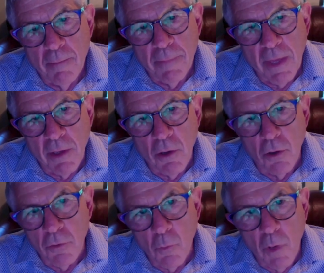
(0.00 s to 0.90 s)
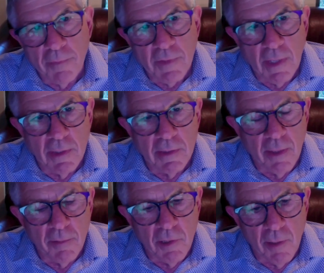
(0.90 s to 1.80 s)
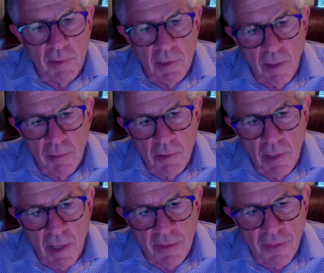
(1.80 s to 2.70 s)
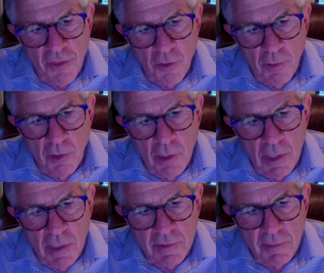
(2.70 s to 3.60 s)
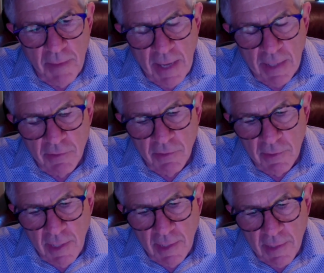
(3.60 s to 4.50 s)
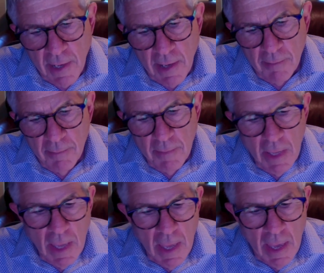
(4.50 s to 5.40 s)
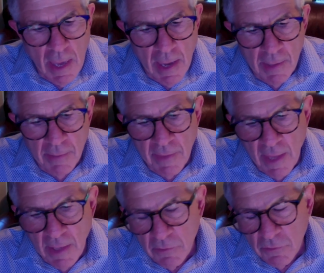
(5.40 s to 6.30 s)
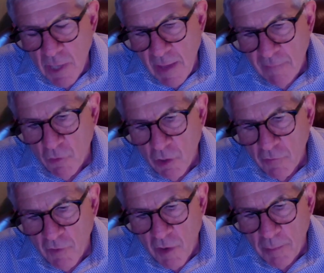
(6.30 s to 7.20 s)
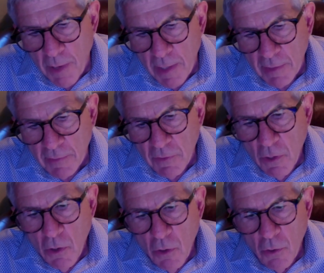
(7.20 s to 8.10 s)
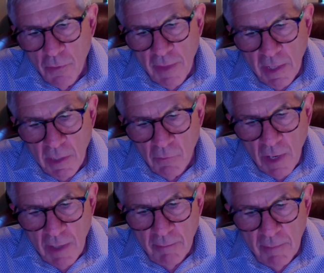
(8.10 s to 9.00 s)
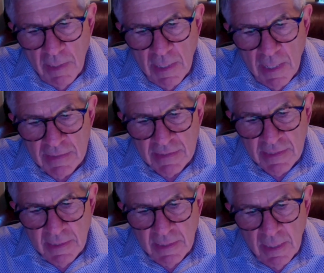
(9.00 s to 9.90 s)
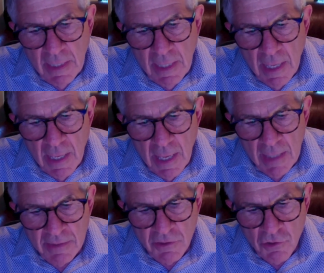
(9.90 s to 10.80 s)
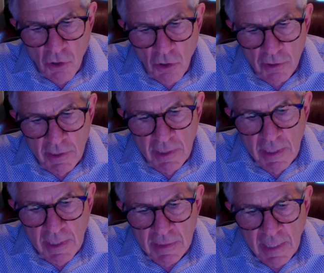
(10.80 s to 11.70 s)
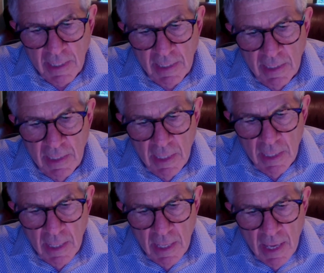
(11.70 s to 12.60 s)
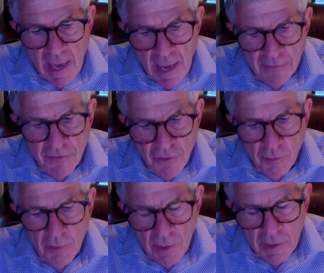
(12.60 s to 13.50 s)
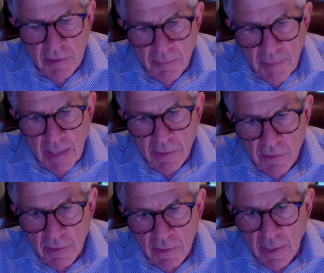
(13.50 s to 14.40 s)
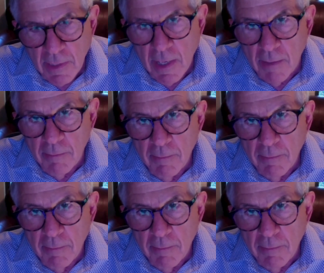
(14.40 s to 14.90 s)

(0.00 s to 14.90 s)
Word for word: They can go to the website www.thermalcustompackaging.com and that'll have all of our products. Or they can write me at C, as in Charlie, Glade at thermalcustompackaging.com.